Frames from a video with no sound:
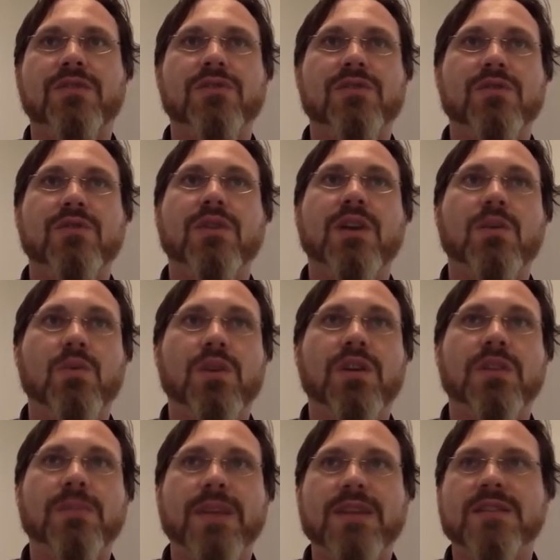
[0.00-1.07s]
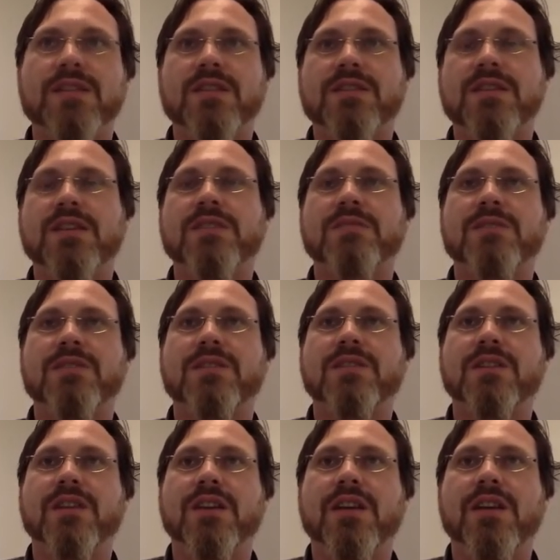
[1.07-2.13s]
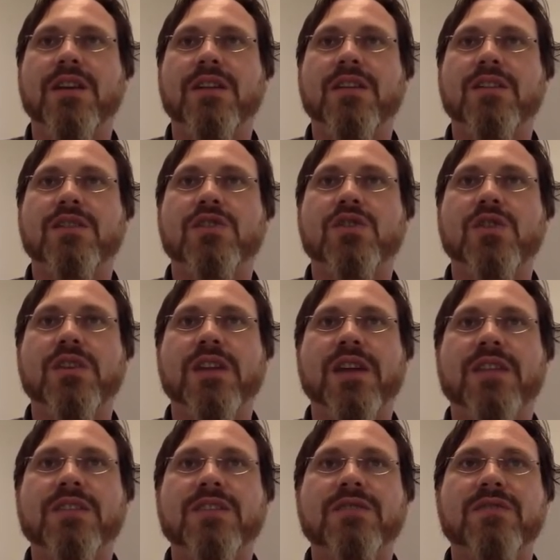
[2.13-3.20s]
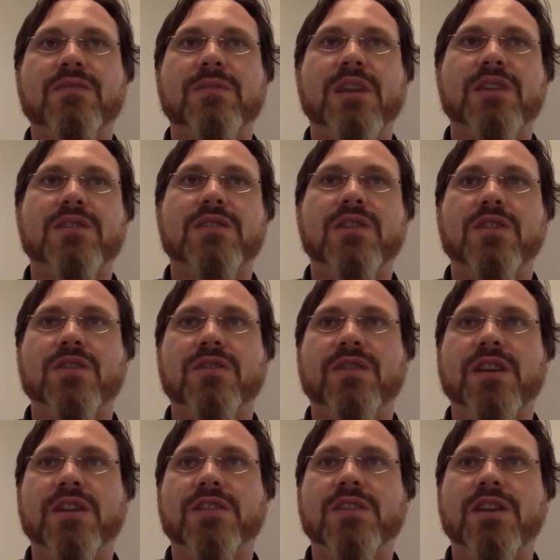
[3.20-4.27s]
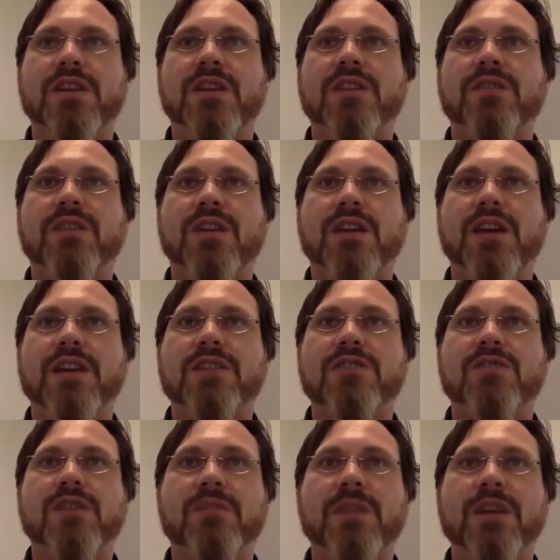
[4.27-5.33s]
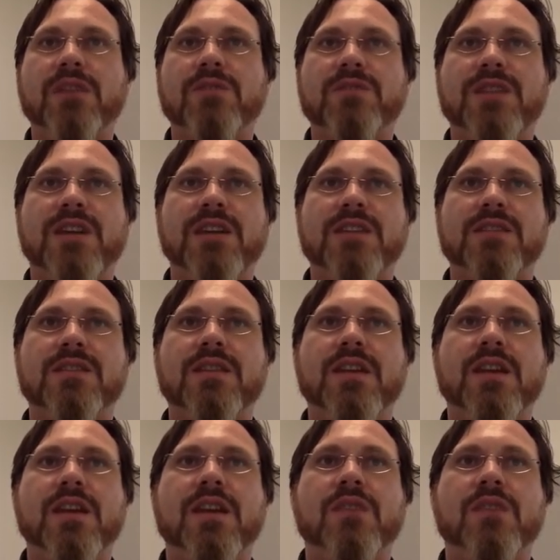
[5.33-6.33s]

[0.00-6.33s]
through a work capacity assessment. The insurer gathers information on your functioning, vocational and medical status,